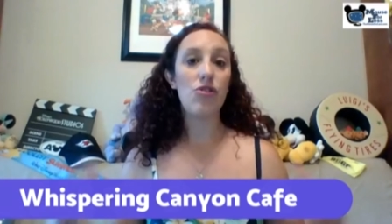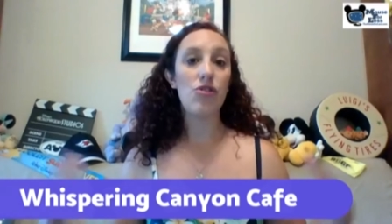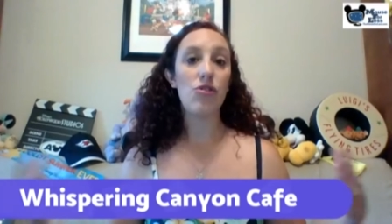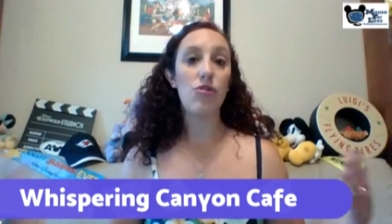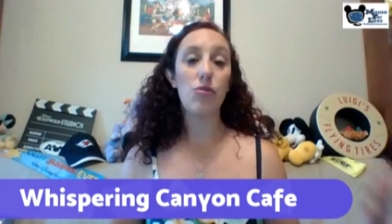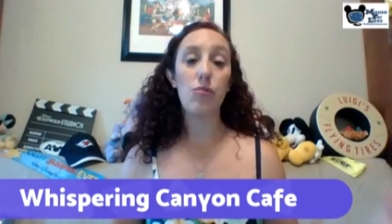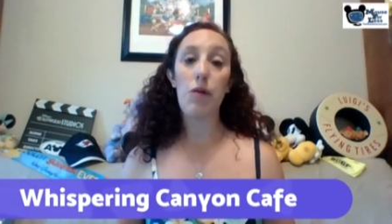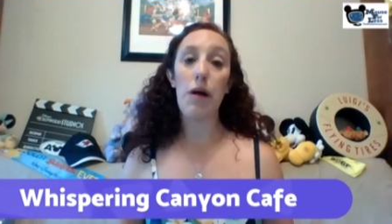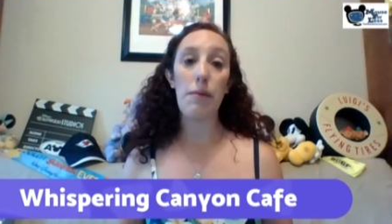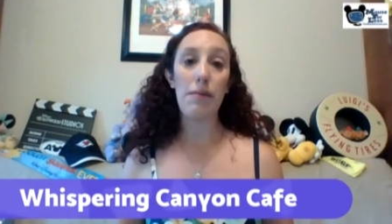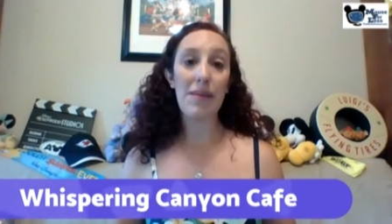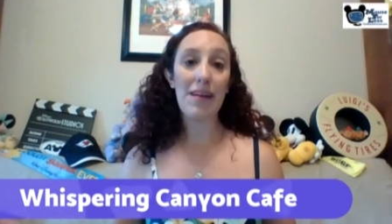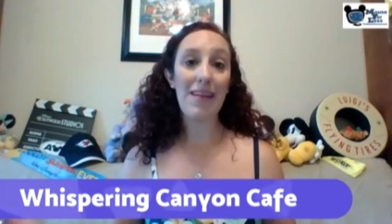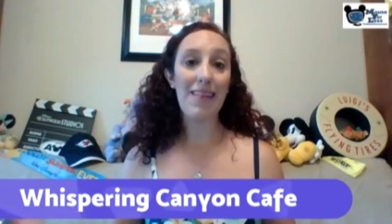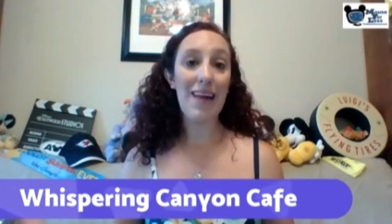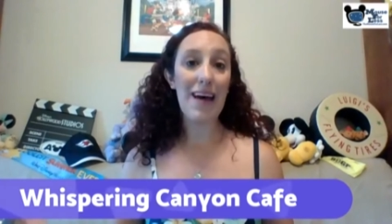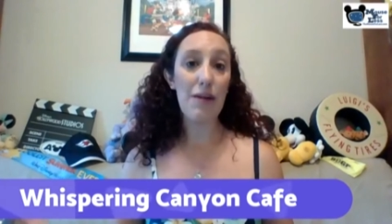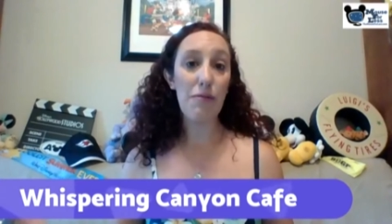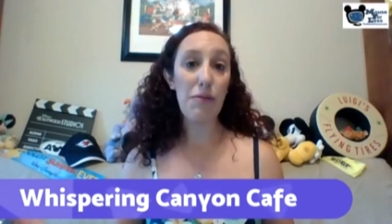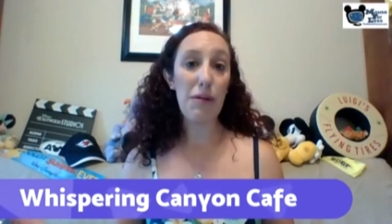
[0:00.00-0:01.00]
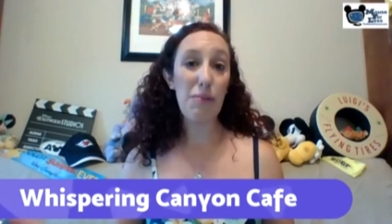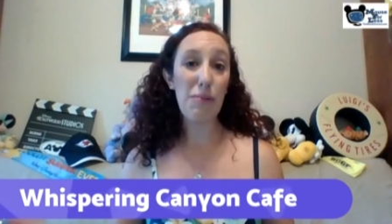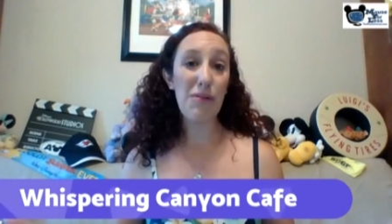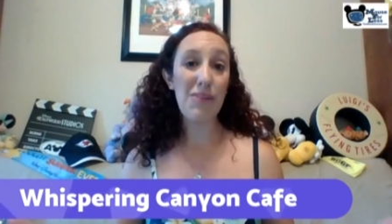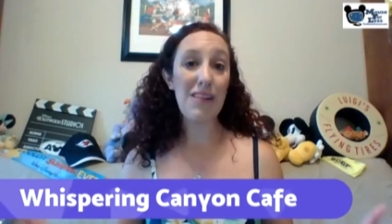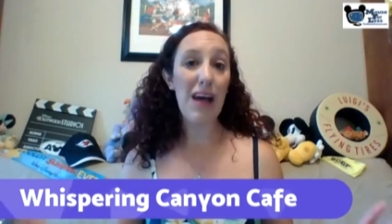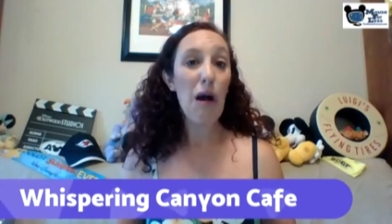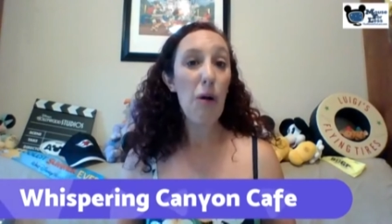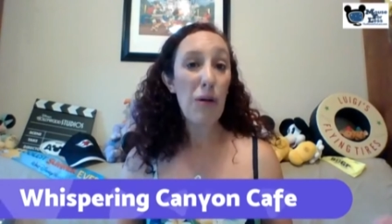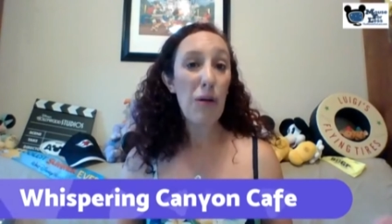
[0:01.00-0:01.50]
to probably a lot of
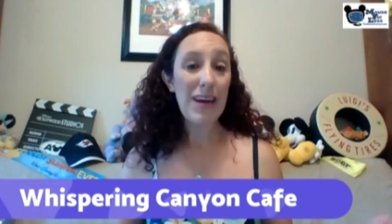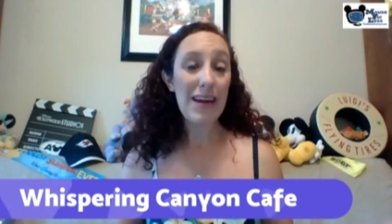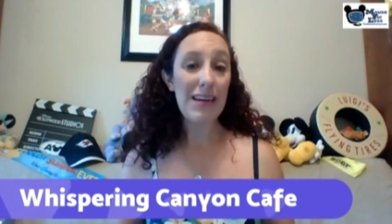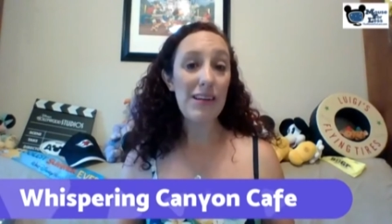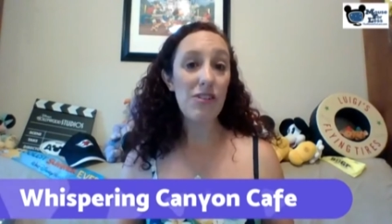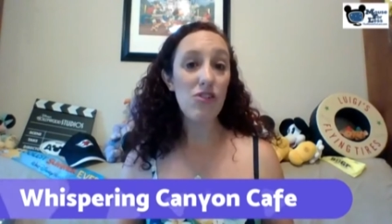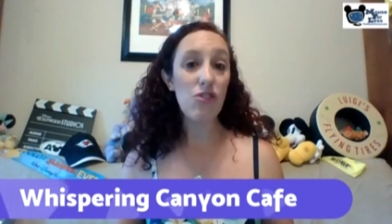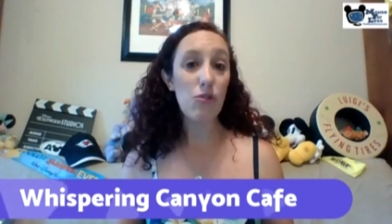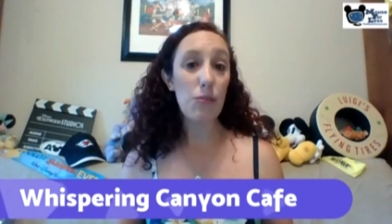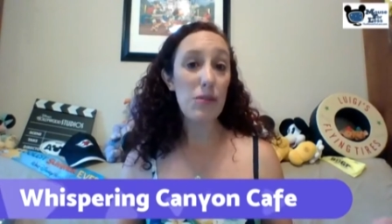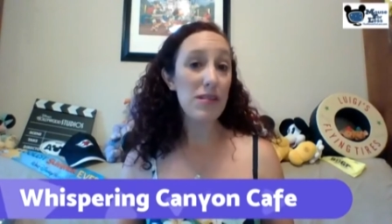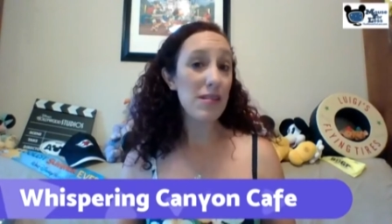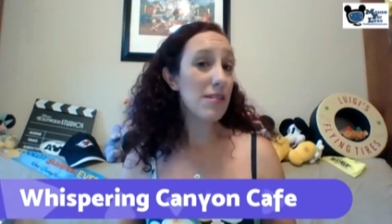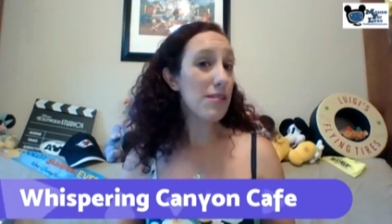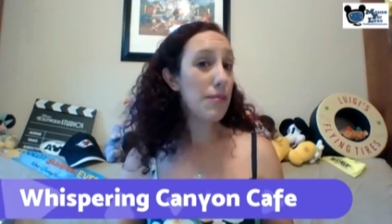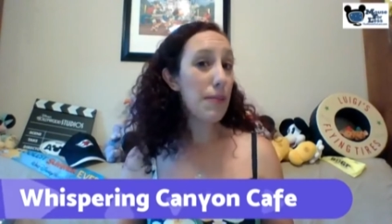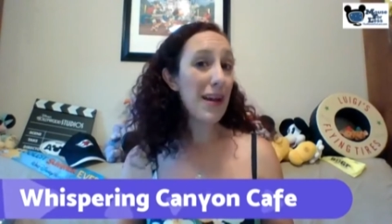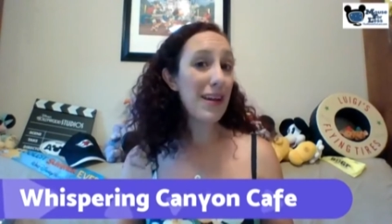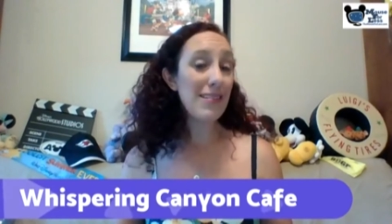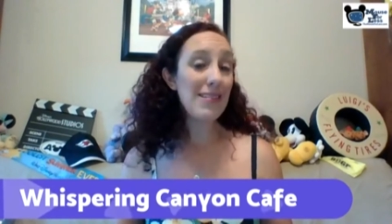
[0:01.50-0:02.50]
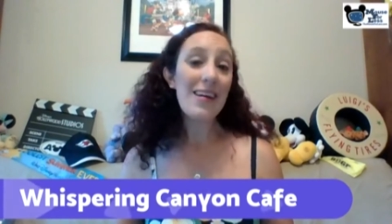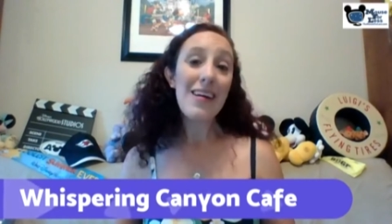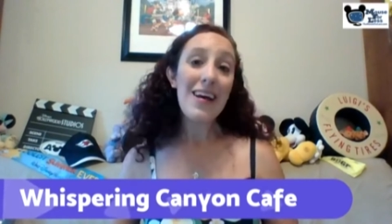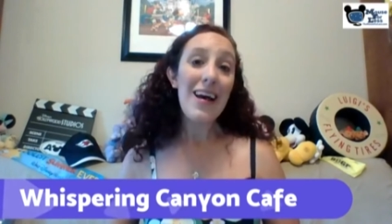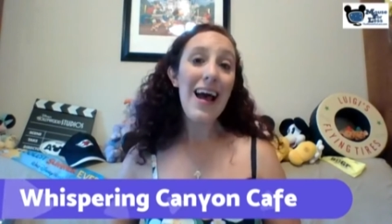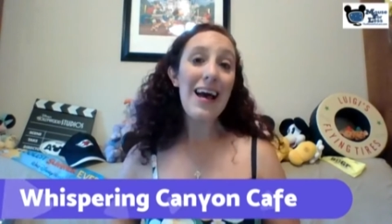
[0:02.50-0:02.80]
people not wanting to participate,